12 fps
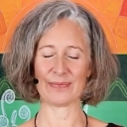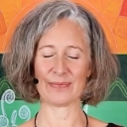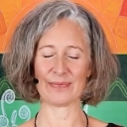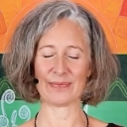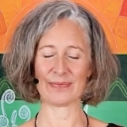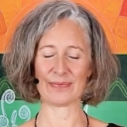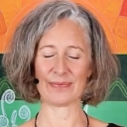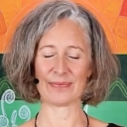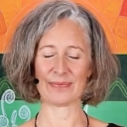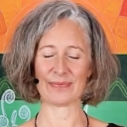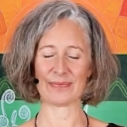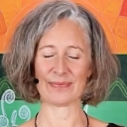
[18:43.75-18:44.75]

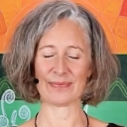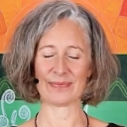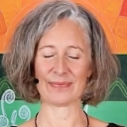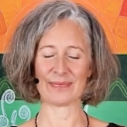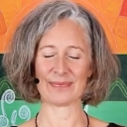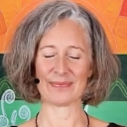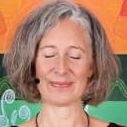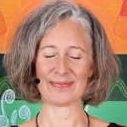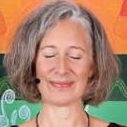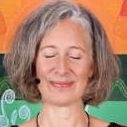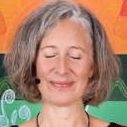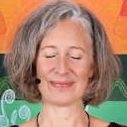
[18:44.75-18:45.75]

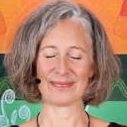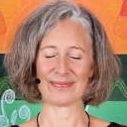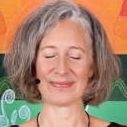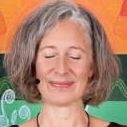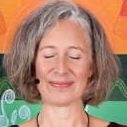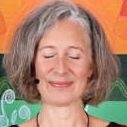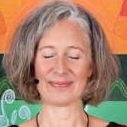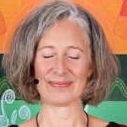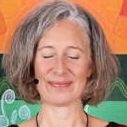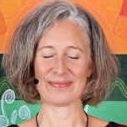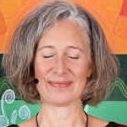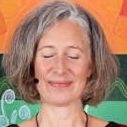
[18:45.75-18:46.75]
(silence)